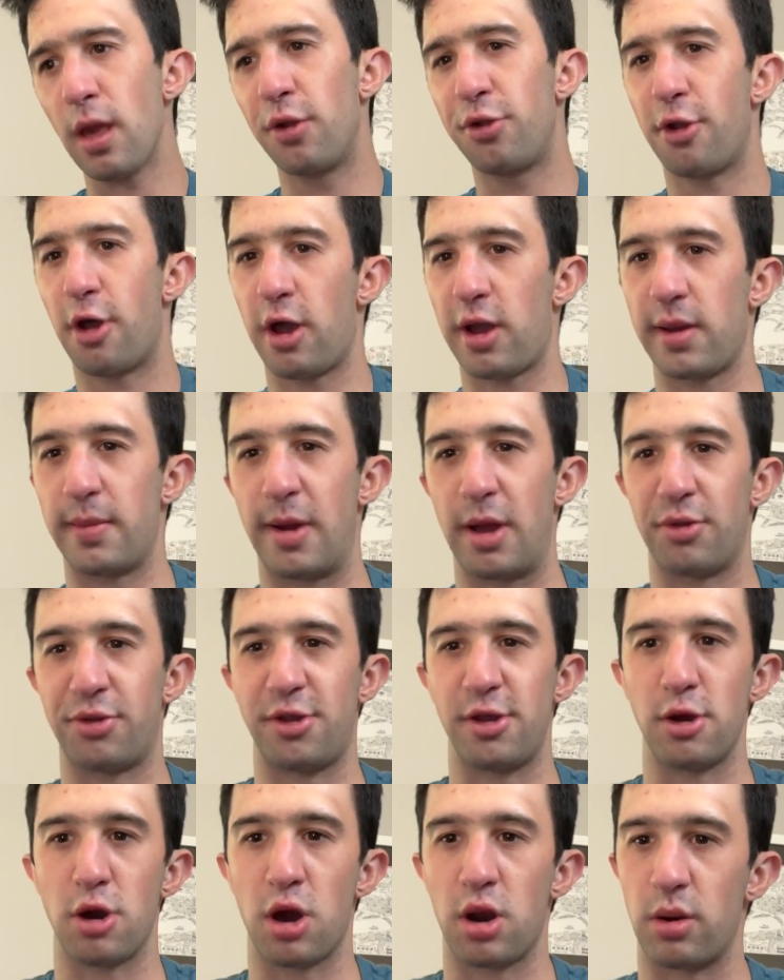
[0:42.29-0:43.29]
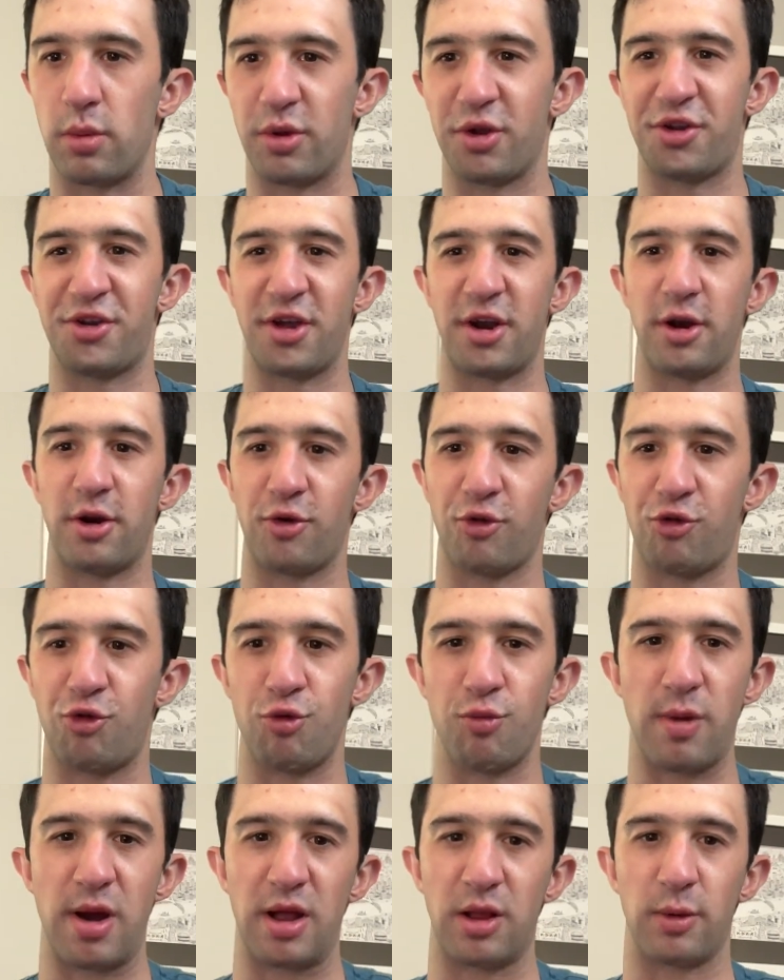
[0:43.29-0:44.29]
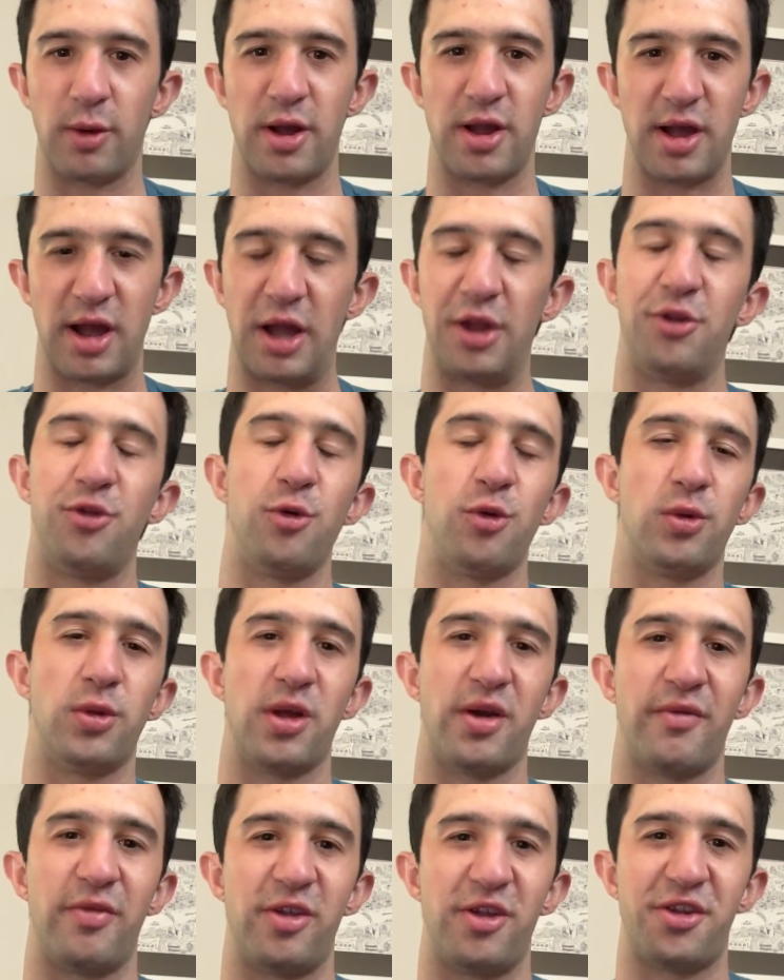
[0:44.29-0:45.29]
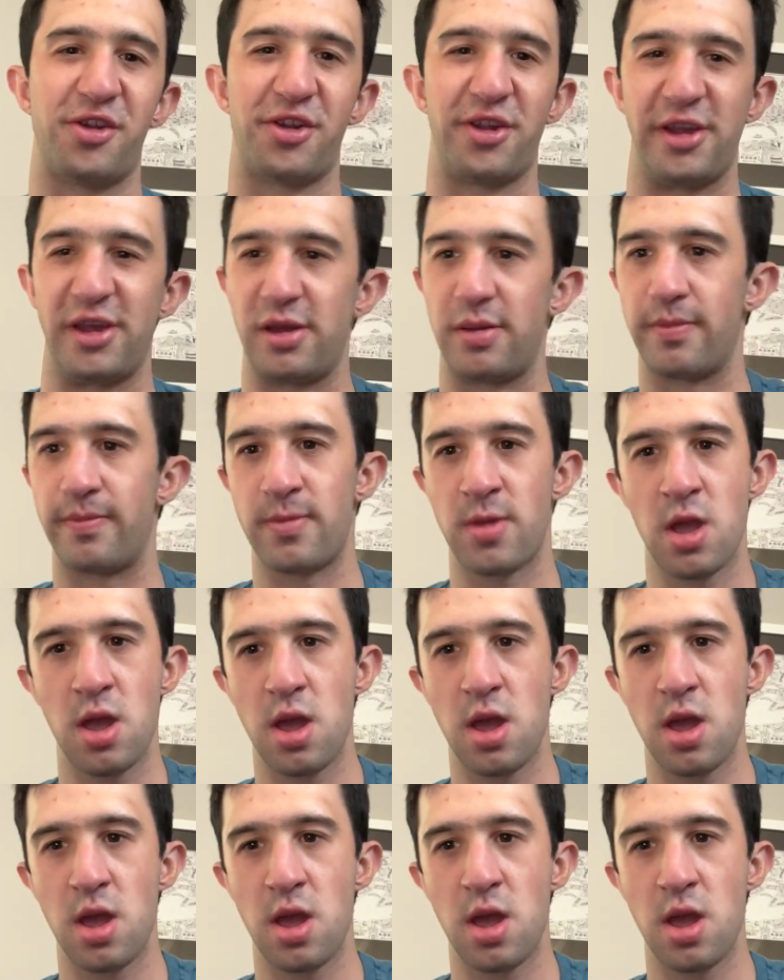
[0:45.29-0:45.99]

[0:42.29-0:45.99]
talking about the Ottawa Senators, who, by the way, I do love this team.